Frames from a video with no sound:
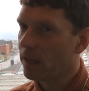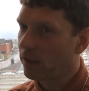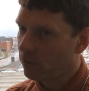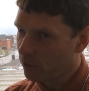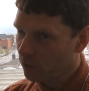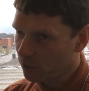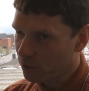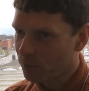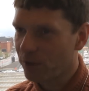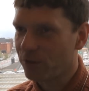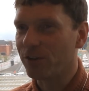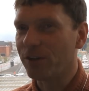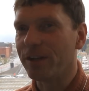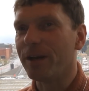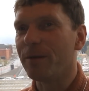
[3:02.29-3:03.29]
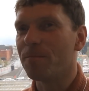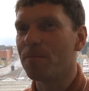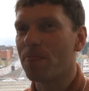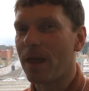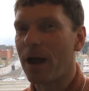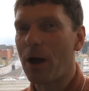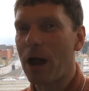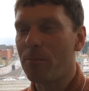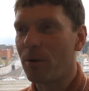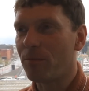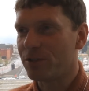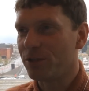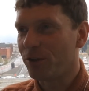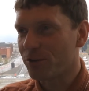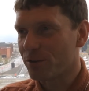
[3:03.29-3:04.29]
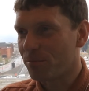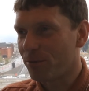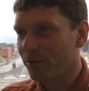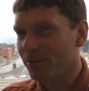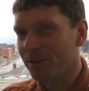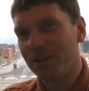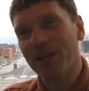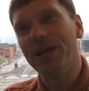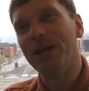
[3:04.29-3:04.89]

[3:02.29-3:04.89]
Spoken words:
That's a good question. I'm obviously not the prophet.